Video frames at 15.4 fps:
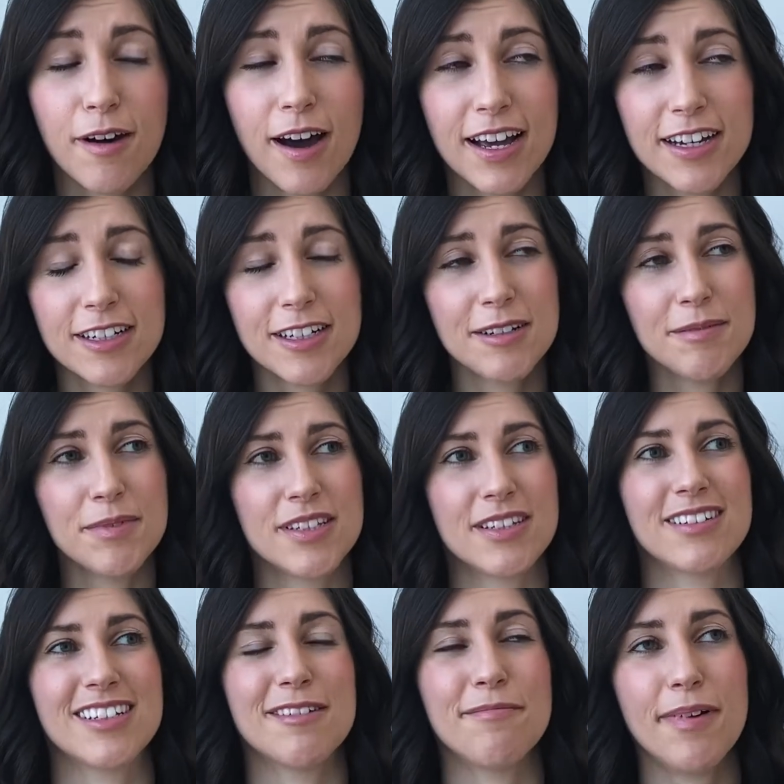eye creams,
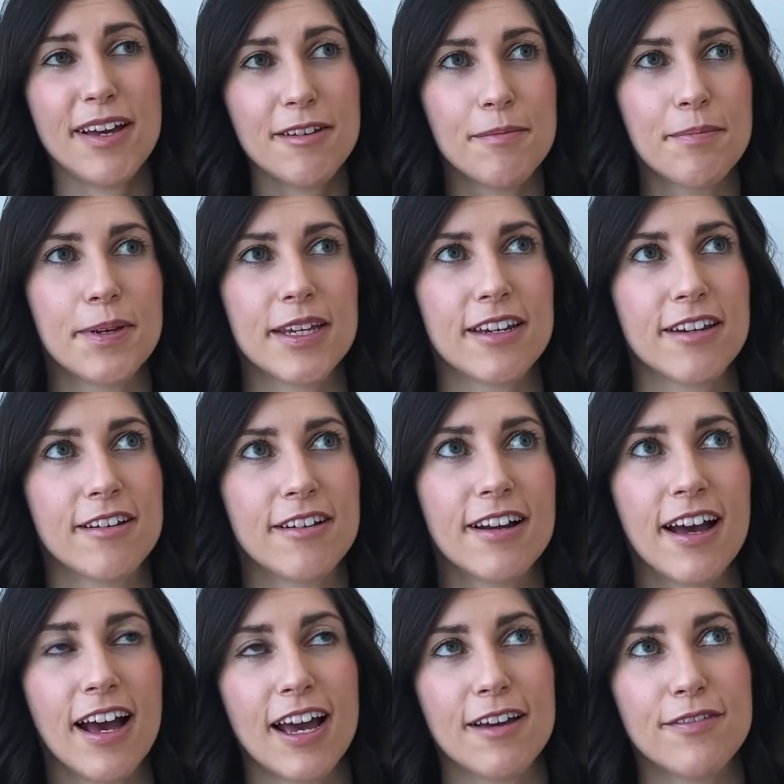in my
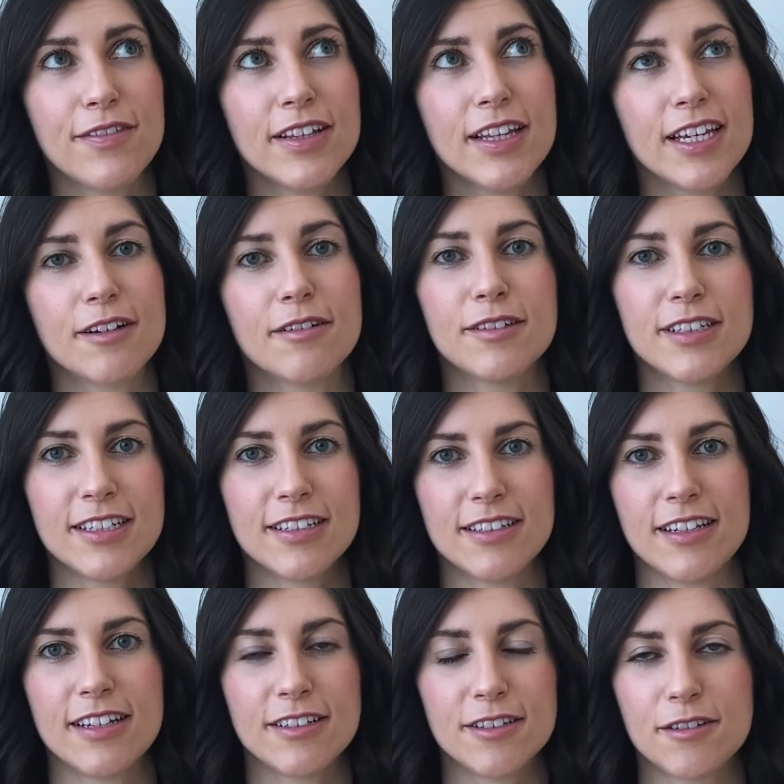opinion, I feel like all these
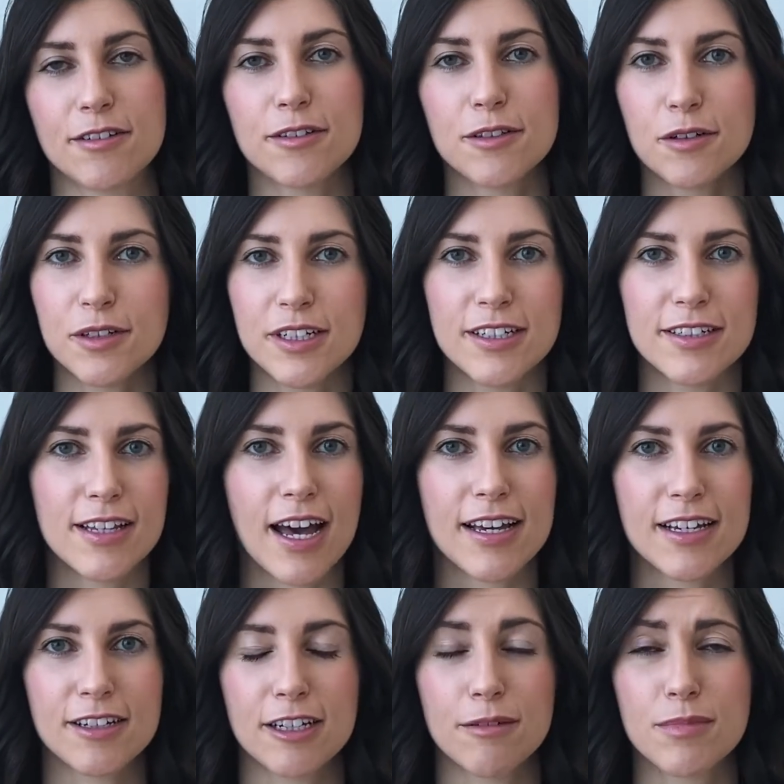things, toners,
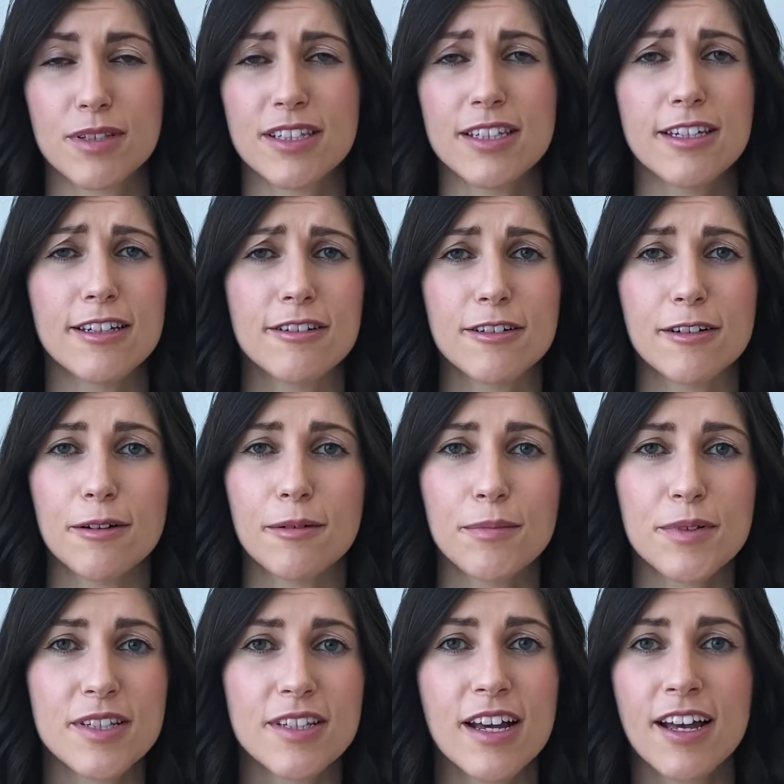eye creams,
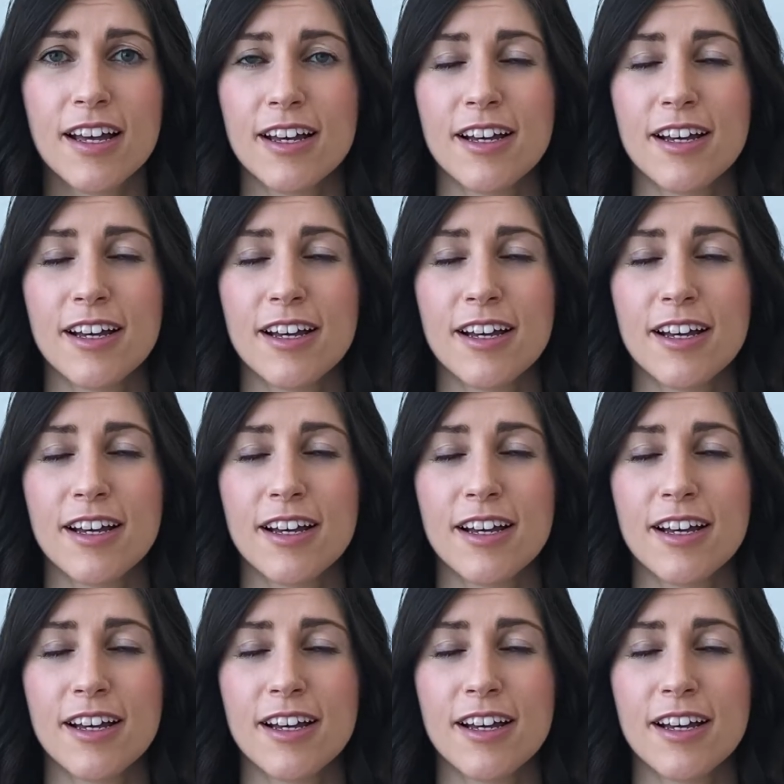serums,